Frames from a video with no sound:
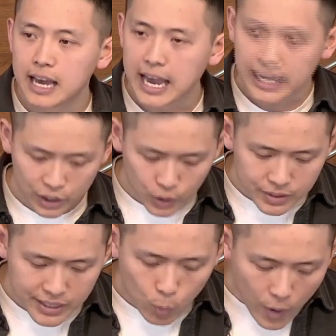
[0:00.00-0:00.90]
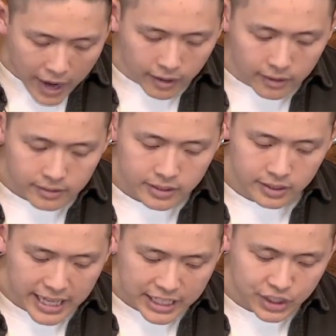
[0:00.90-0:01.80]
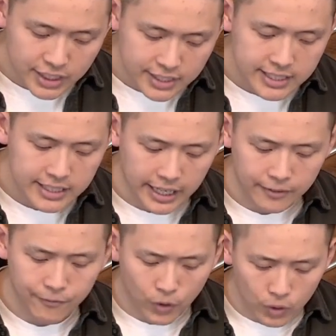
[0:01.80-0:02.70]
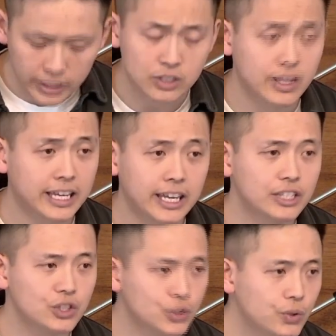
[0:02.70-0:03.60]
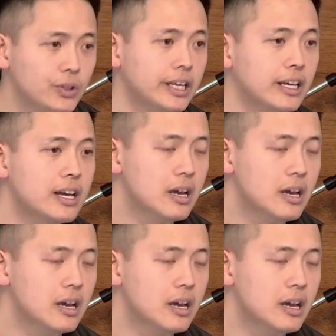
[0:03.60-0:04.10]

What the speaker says: and use it well to let Jesus in fully so that he can truly